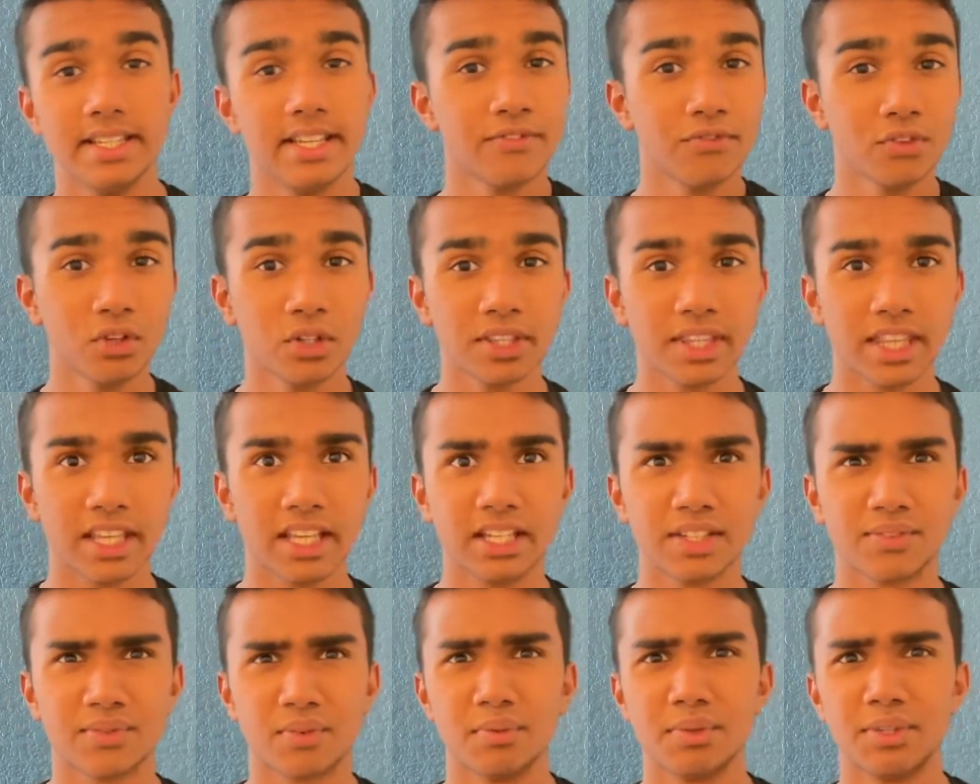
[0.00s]
different
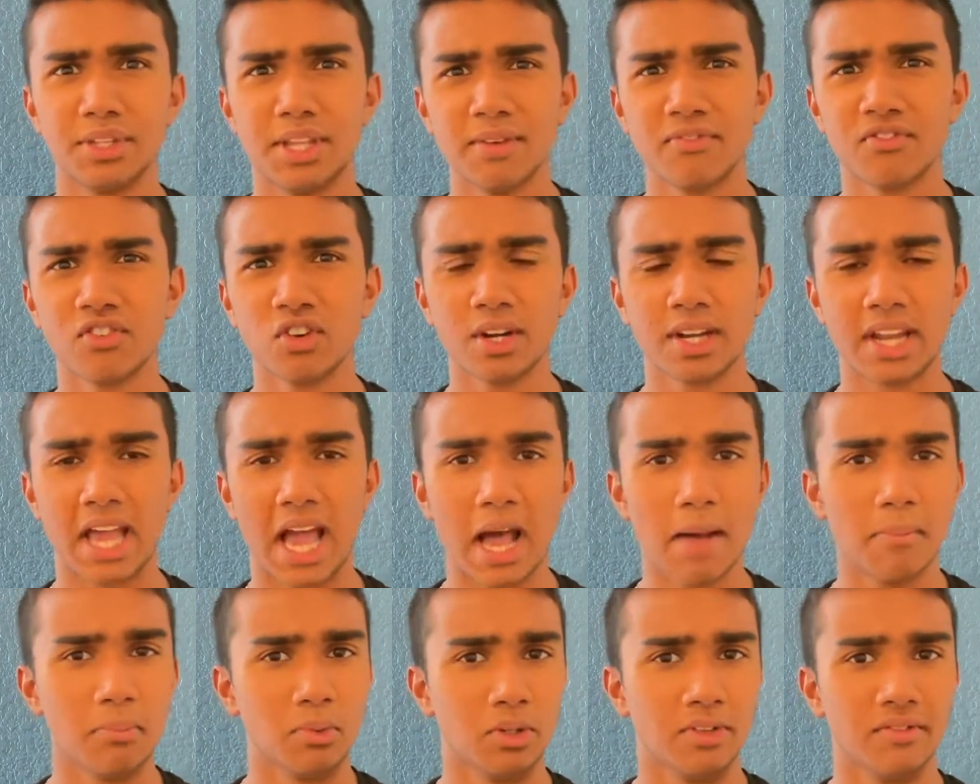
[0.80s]
things from different
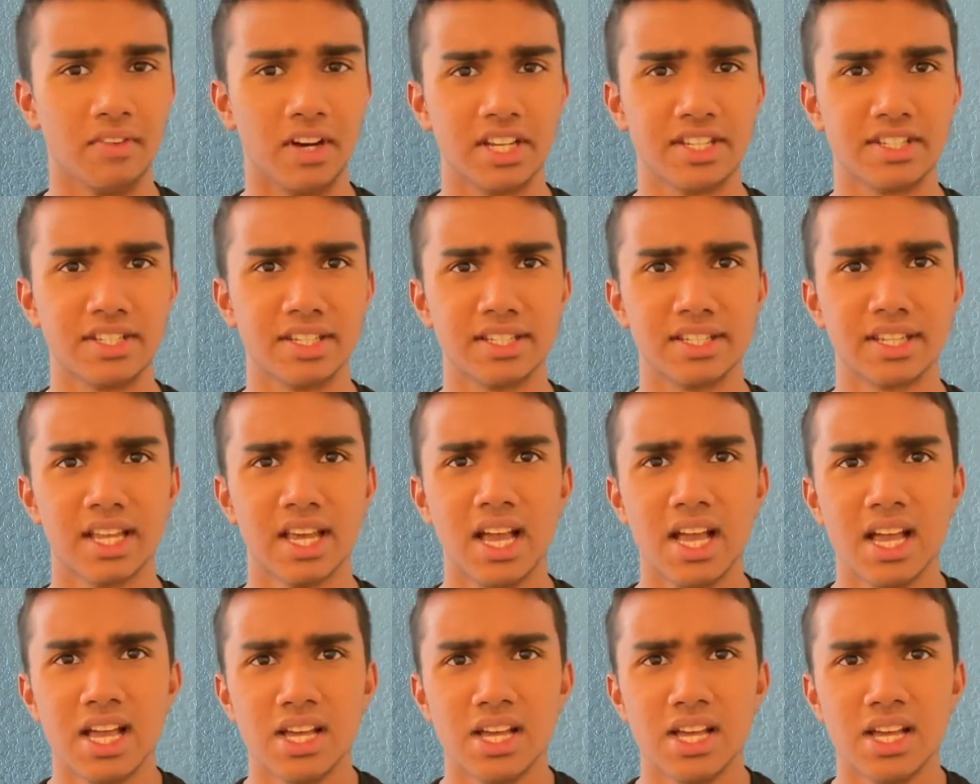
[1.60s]
Apple devices.